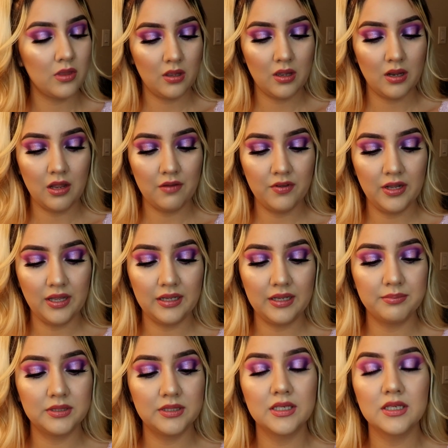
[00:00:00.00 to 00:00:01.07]
And I feel like
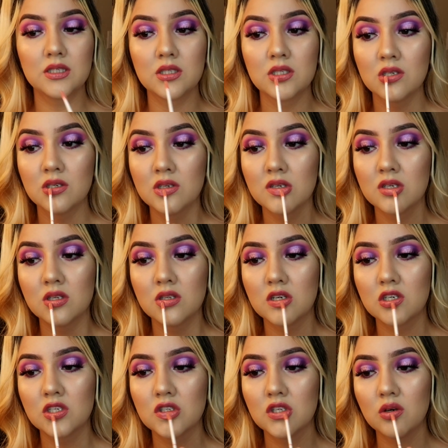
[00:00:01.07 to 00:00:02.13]
lipsticks look
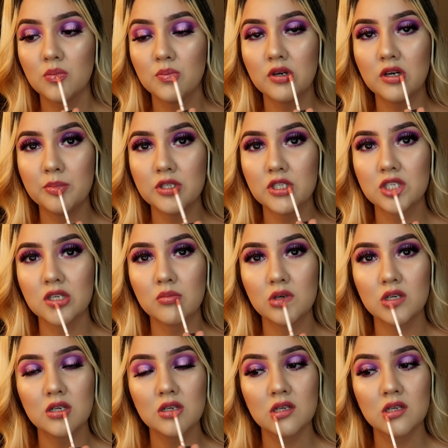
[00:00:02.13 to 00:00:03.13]
so bomb in summer.